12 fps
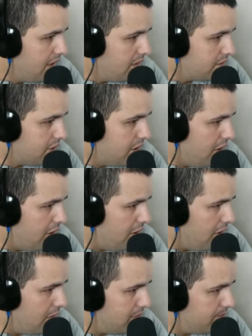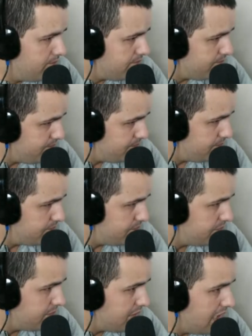So,
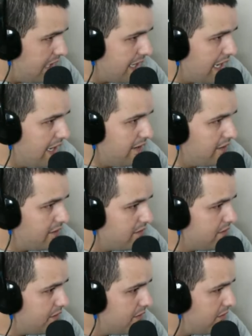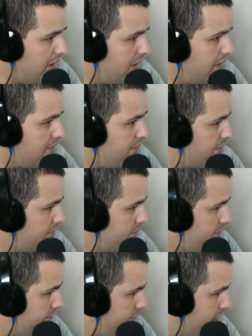again, you're right.
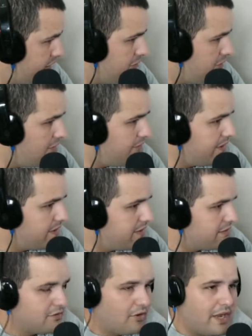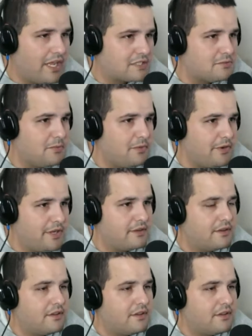5150 is no ex Marine.